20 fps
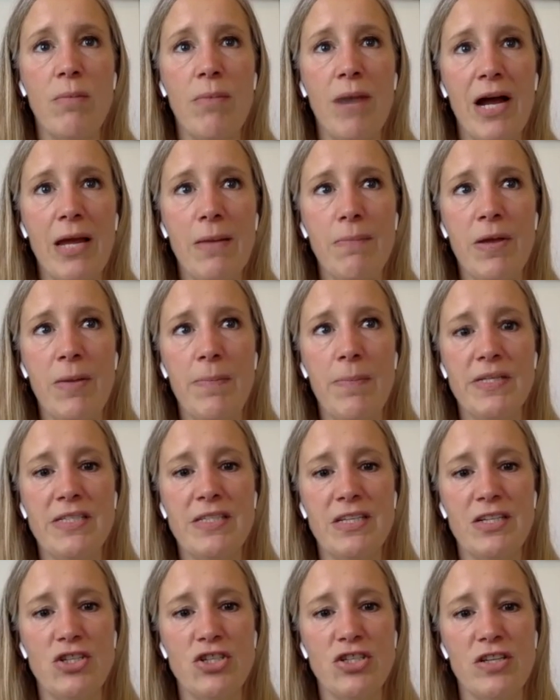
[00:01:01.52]
might be
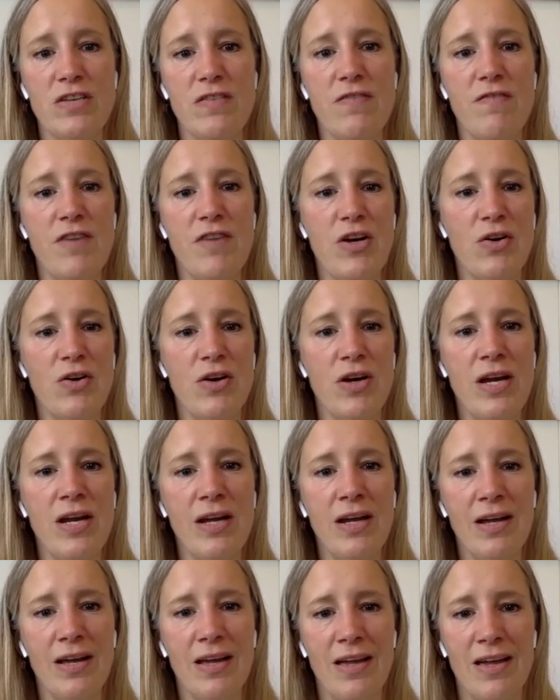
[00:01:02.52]
potentially
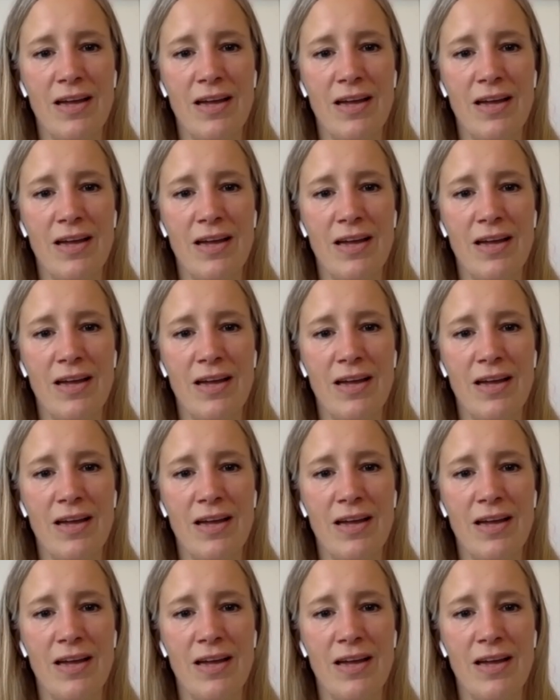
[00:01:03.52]
fearing.